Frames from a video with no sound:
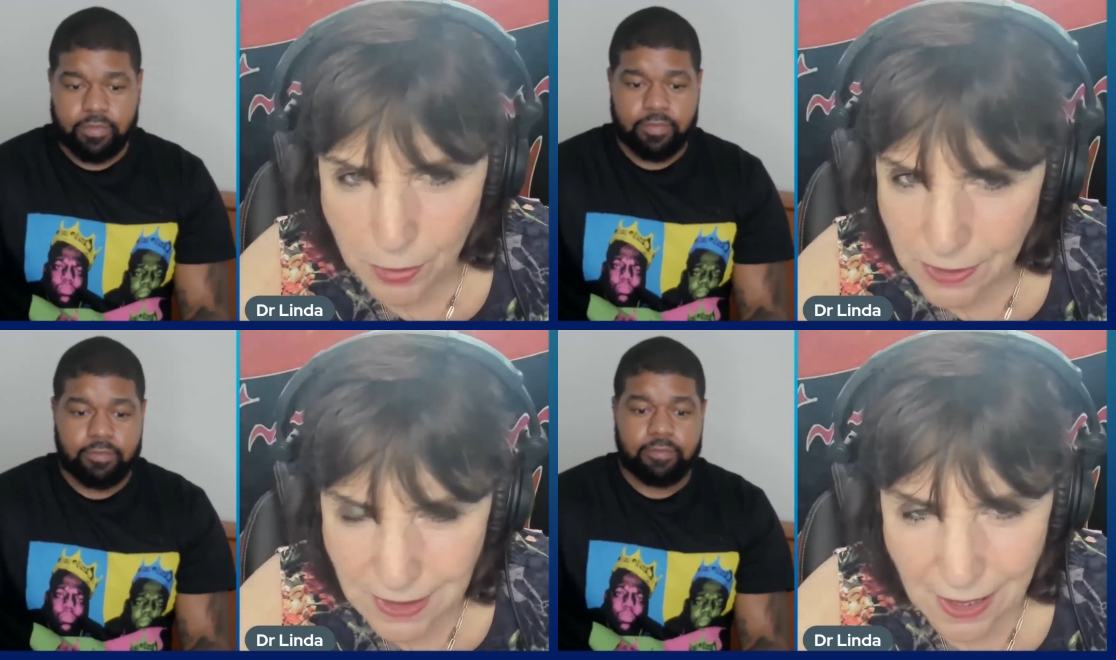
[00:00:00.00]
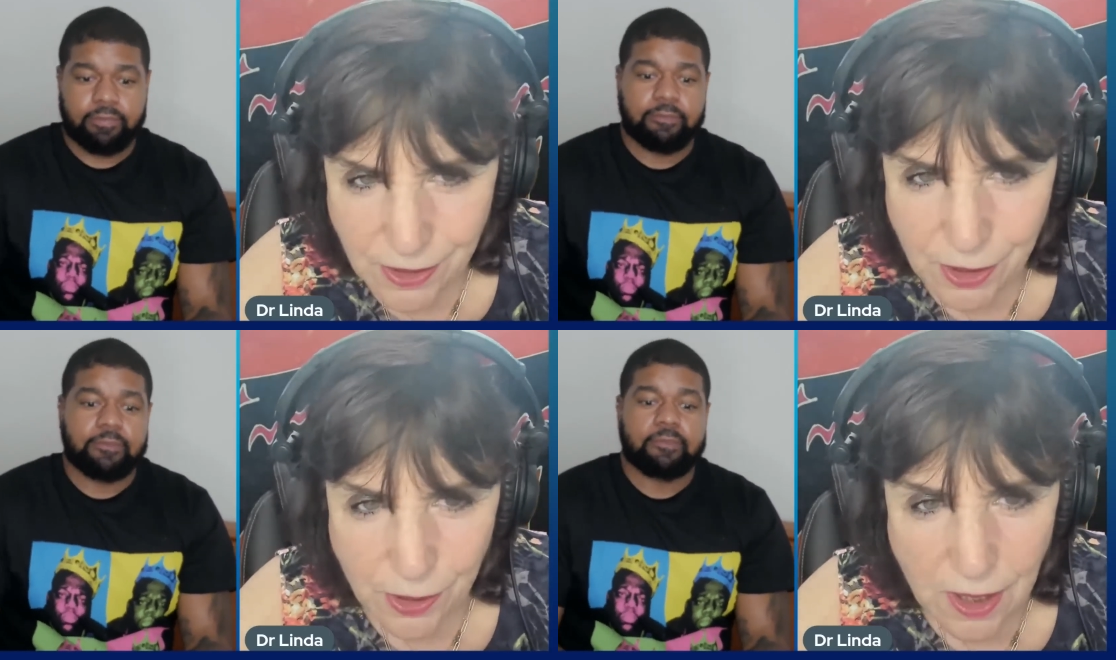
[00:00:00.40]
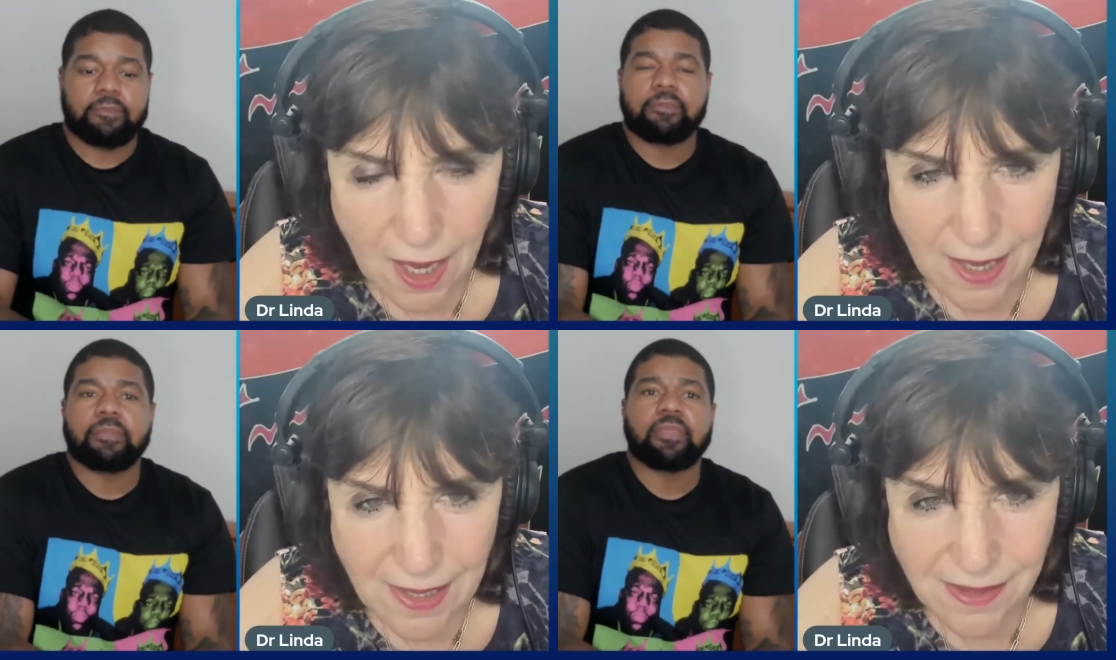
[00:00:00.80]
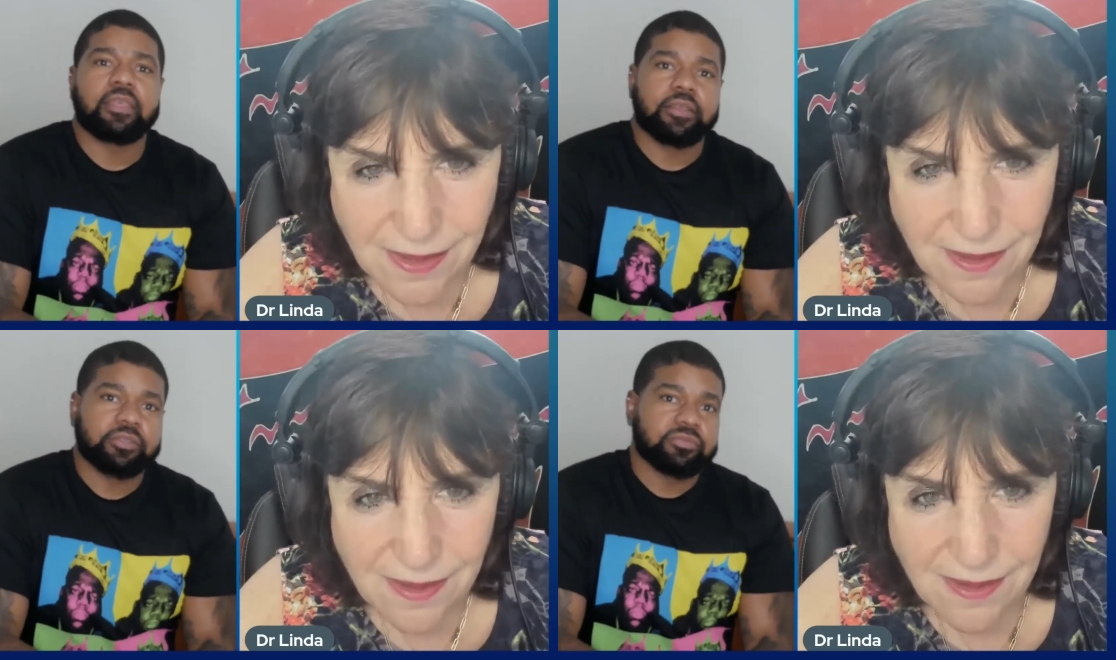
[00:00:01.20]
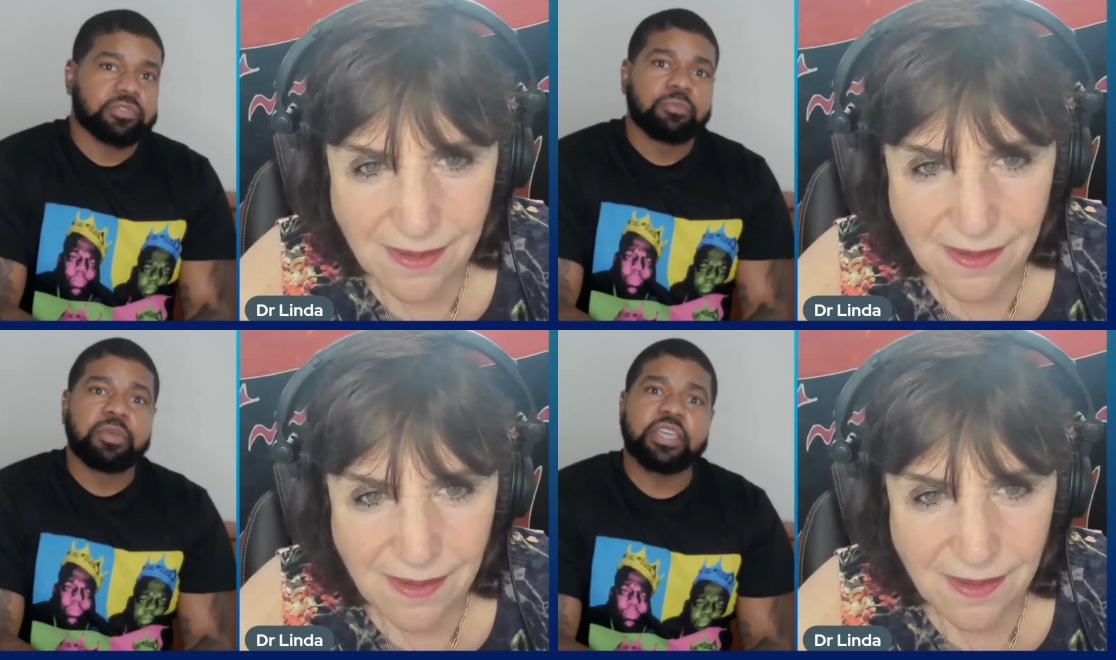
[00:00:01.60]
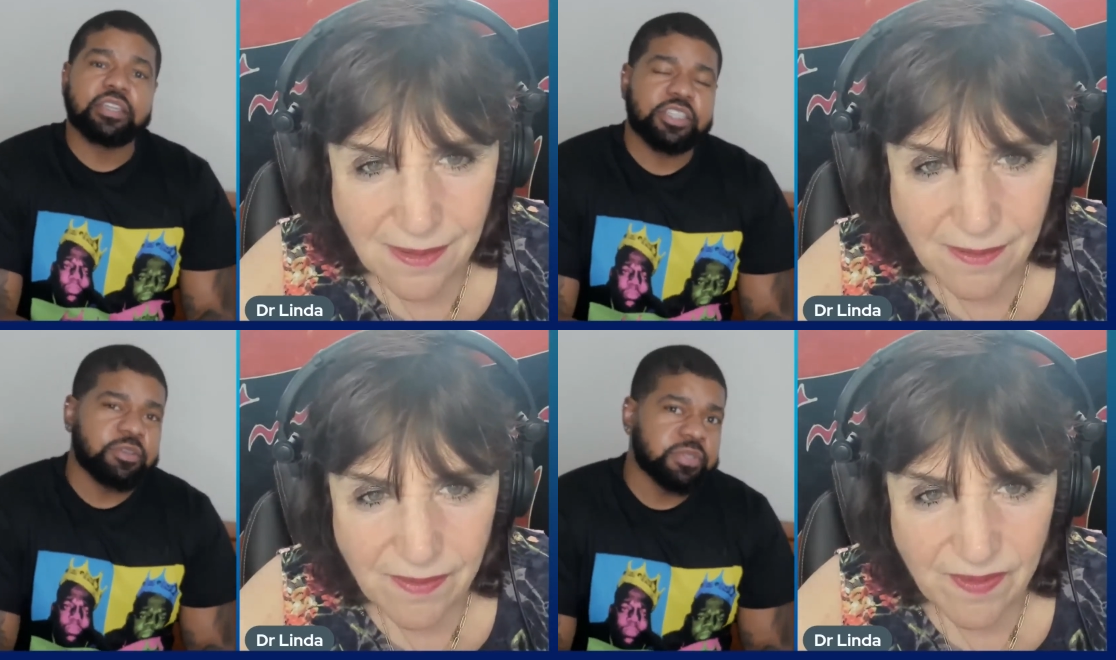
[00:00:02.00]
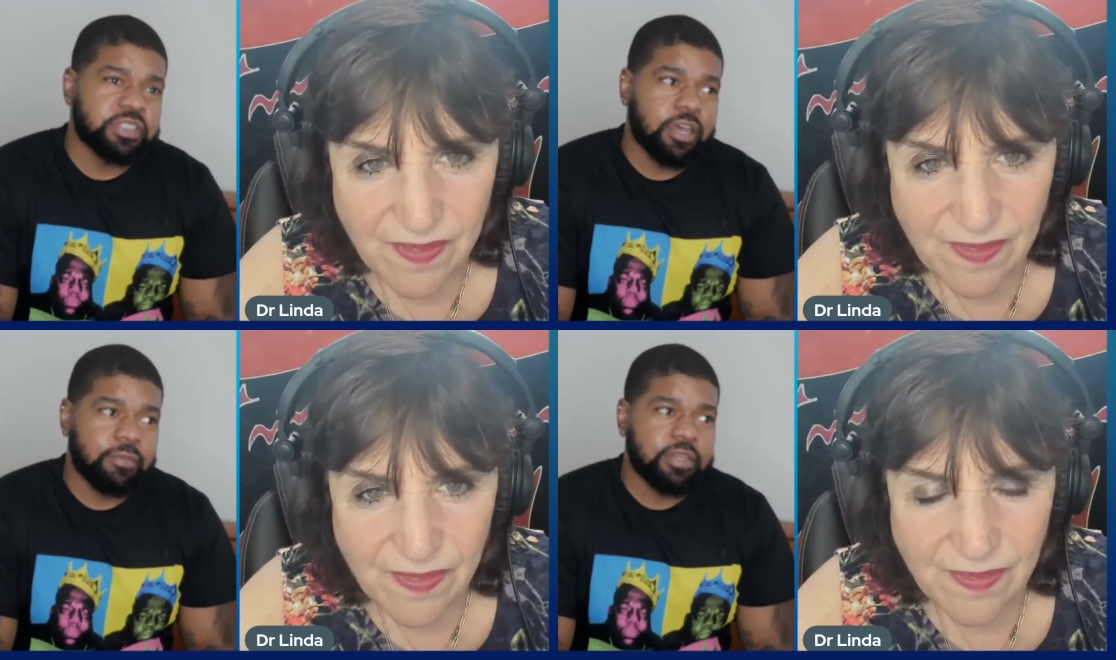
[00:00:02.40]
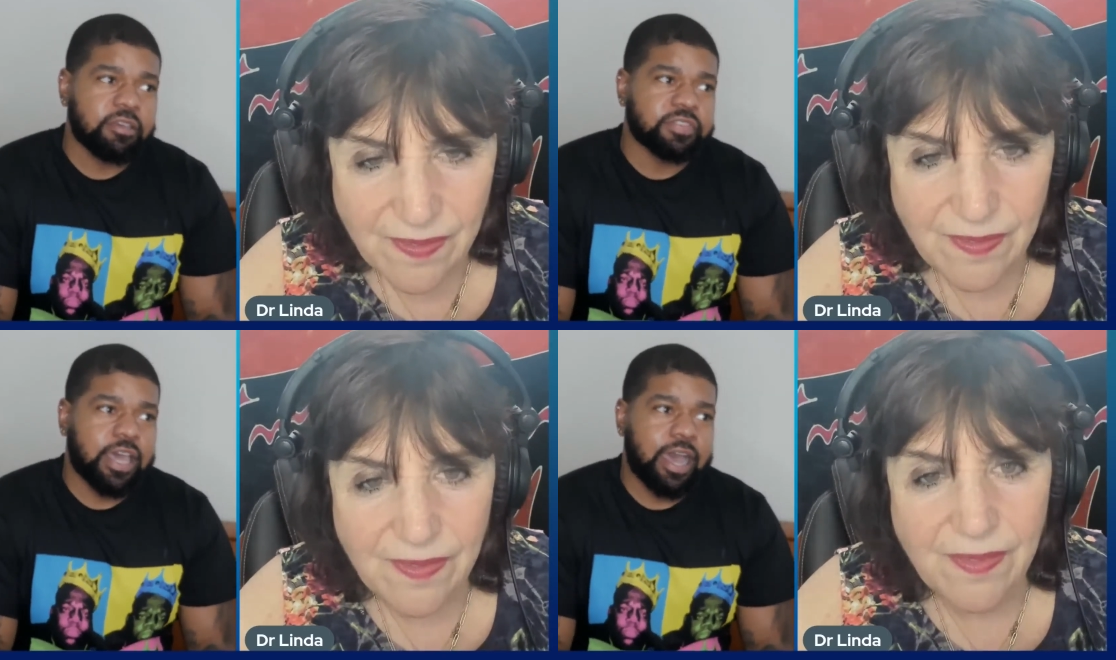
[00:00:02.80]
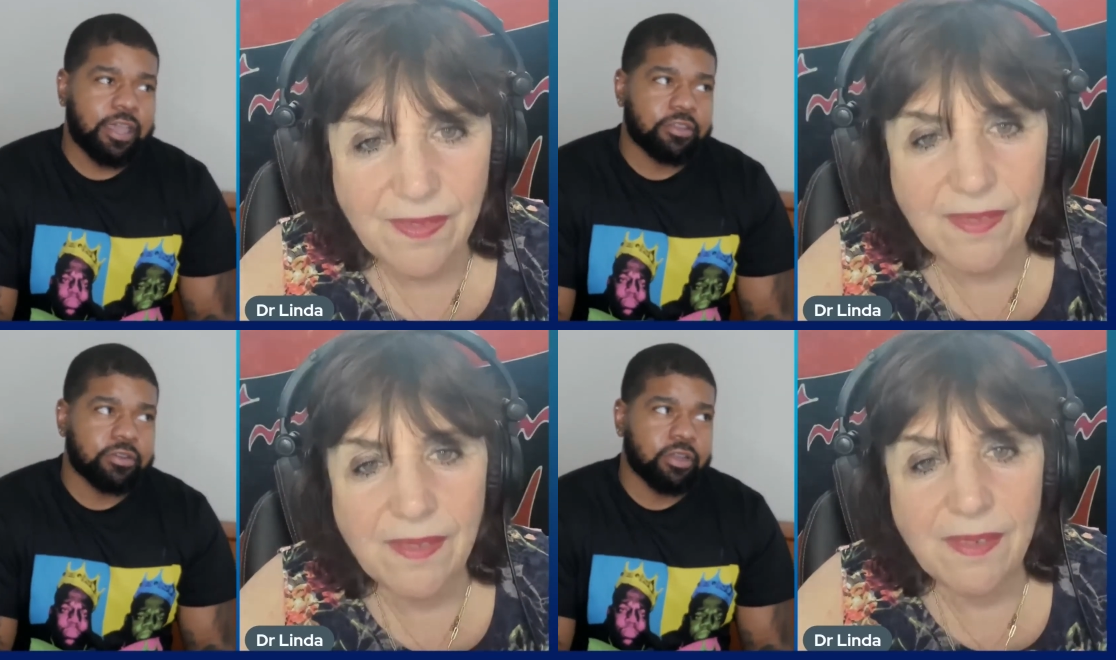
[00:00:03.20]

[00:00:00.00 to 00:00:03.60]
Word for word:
Speaker 1: protect her lies?
Speaker 2: Because she was dumb enough to hire a